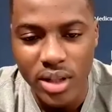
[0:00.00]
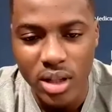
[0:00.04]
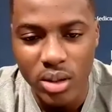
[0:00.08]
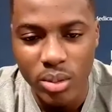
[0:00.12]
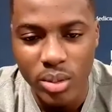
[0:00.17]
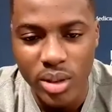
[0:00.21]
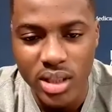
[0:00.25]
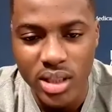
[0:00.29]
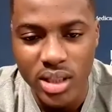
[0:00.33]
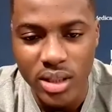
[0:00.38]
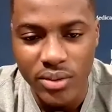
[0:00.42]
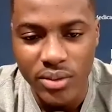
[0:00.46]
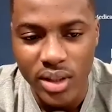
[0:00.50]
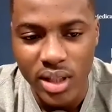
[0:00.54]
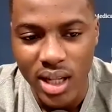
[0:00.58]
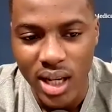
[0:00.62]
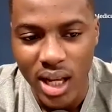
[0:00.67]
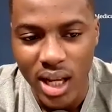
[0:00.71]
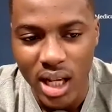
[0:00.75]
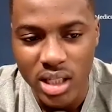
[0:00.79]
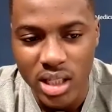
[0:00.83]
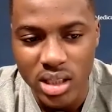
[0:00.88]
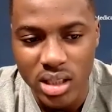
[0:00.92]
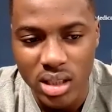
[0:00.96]
a little bit different than
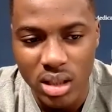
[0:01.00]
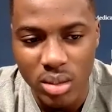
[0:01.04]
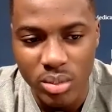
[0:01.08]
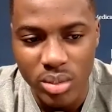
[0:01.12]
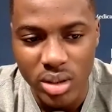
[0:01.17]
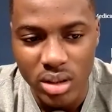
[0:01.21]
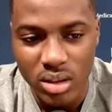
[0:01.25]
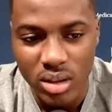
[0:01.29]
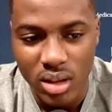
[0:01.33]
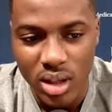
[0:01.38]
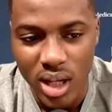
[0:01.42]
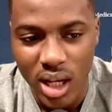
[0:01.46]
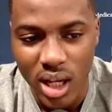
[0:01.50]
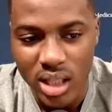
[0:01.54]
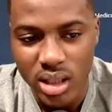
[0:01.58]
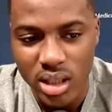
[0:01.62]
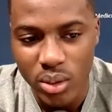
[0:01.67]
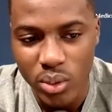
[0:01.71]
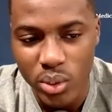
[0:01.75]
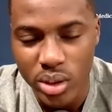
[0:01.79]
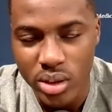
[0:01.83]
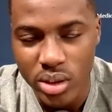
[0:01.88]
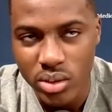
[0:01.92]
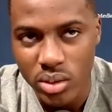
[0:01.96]
last year, because last year
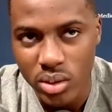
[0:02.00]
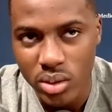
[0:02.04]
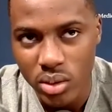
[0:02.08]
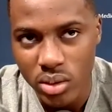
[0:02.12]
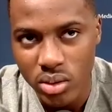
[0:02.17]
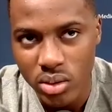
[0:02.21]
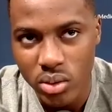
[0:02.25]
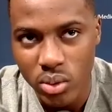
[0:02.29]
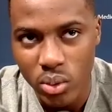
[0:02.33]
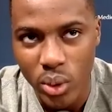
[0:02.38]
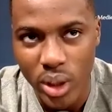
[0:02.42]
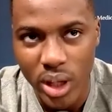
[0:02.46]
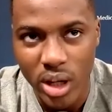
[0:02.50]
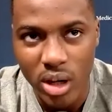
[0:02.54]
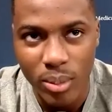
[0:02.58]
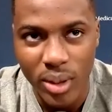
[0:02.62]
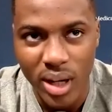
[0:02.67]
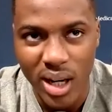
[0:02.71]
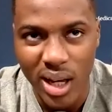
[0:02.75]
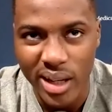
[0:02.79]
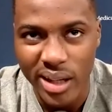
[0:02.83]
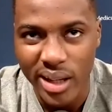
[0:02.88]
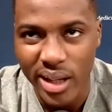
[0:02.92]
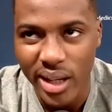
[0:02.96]
we used to wake up at
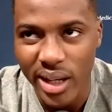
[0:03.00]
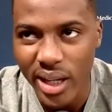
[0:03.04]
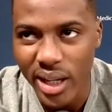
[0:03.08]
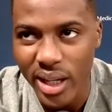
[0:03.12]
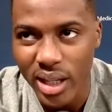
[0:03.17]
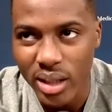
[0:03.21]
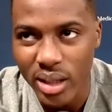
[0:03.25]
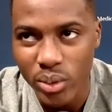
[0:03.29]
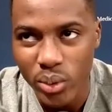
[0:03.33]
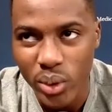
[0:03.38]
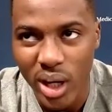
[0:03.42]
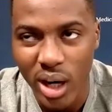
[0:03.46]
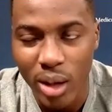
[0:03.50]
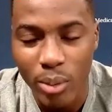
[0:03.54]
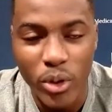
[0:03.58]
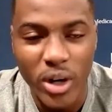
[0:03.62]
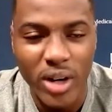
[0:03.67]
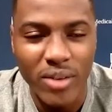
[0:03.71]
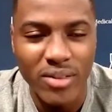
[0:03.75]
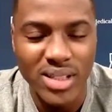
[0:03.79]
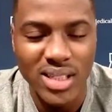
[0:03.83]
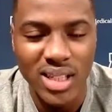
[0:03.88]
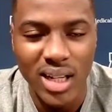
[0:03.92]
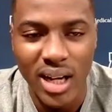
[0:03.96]
like 8. We had
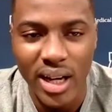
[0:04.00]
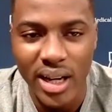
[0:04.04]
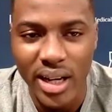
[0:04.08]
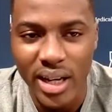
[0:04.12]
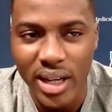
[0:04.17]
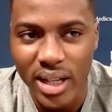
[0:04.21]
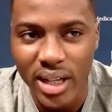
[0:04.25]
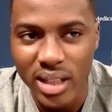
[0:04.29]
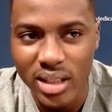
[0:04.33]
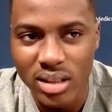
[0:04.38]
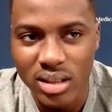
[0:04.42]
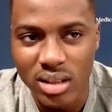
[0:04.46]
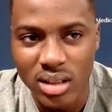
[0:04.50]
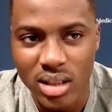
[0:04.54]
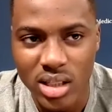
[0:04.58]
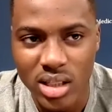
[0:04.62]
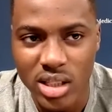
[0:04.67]
breakfast at like 8.